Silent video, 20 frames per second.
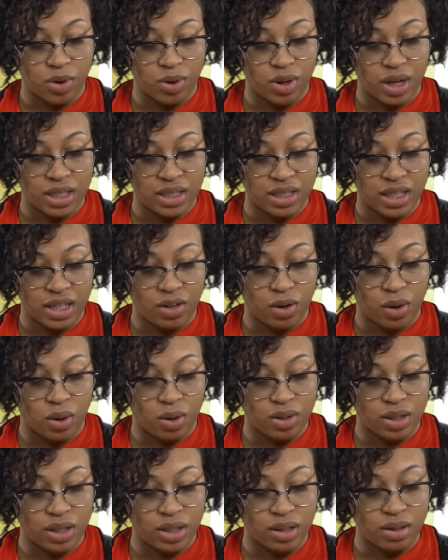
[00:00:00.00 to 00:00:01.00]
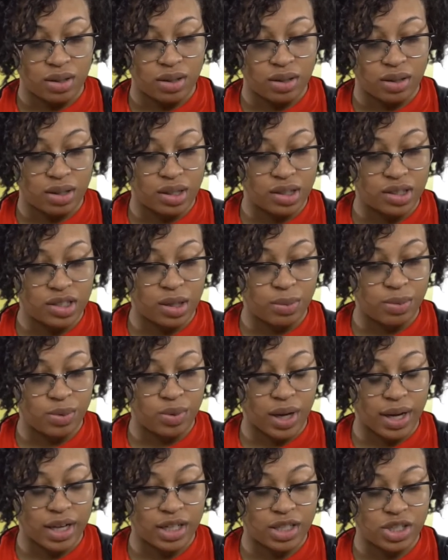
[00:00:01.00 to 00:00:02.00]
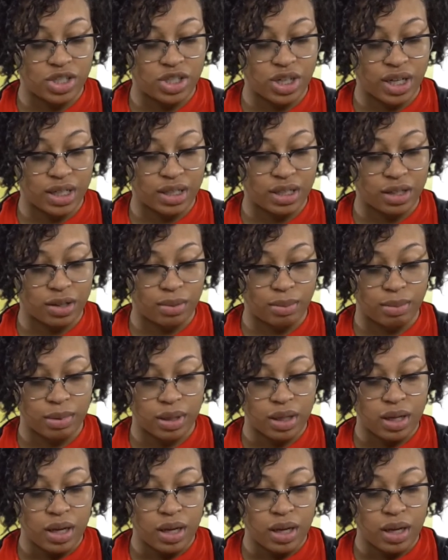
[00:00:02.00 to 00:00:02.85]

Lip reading: or as they called it, the WHJ Club.